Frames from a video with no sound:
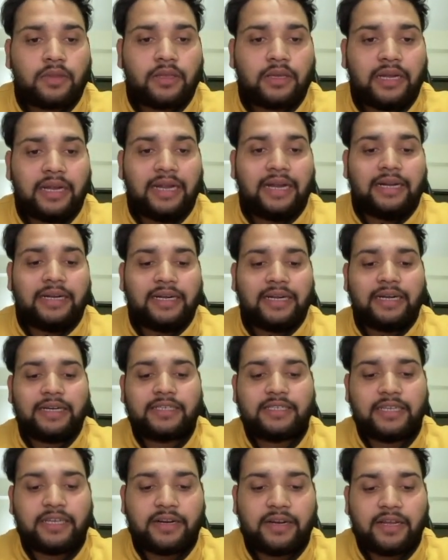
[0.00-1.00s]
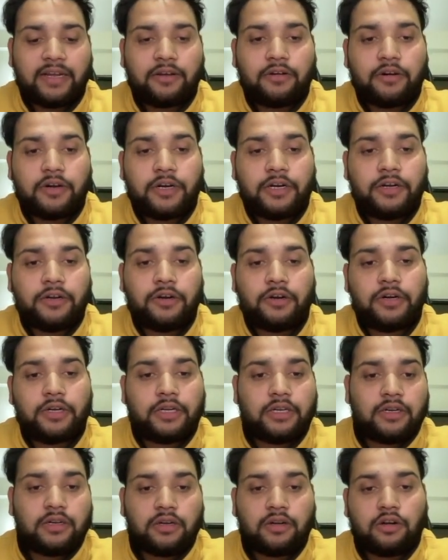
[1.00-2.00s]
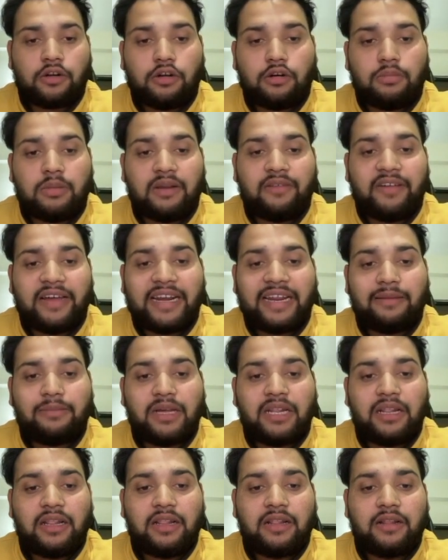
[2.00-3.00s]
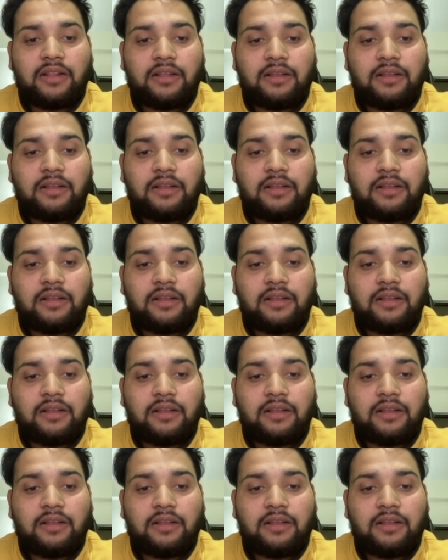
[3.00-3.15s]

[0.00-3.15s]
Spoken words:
and let's say record dot global variable